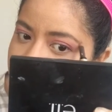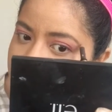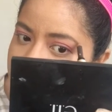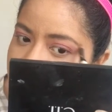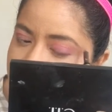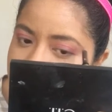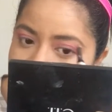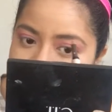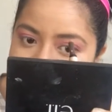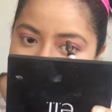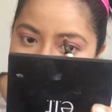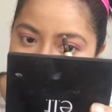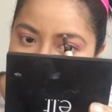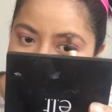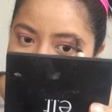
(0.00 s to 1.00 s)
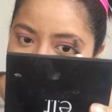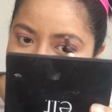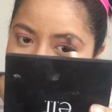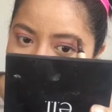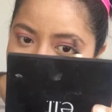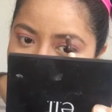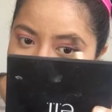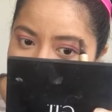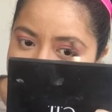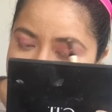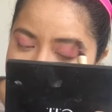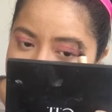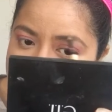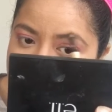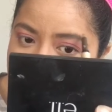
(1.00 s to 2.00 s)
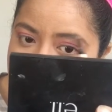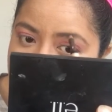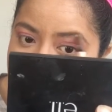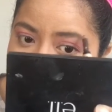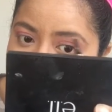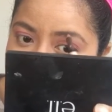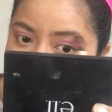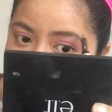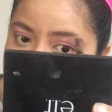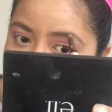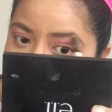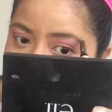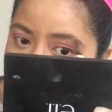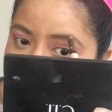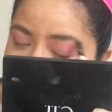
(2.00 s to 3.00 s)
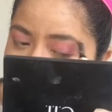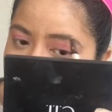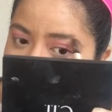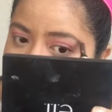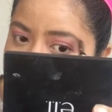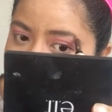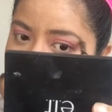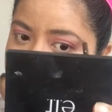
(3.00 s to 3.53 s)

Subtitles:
You're looking patchy, elf. What's going on?